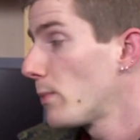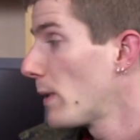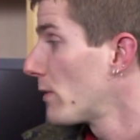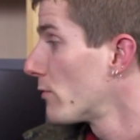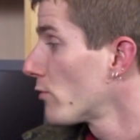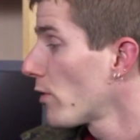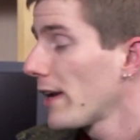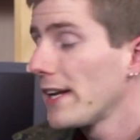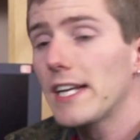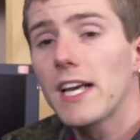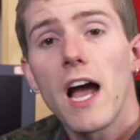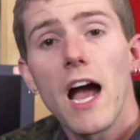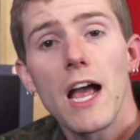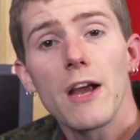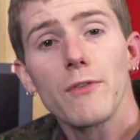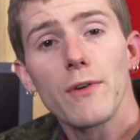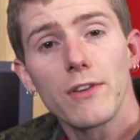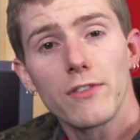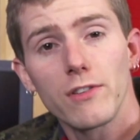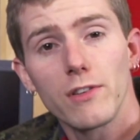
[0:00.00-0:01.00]
when running
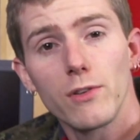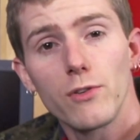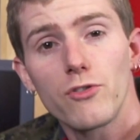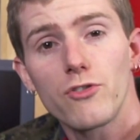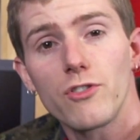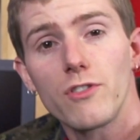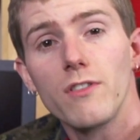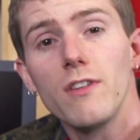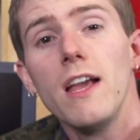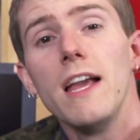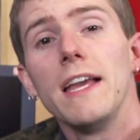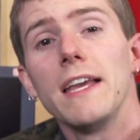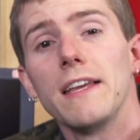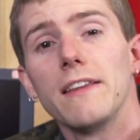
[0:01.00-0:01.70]
high resolution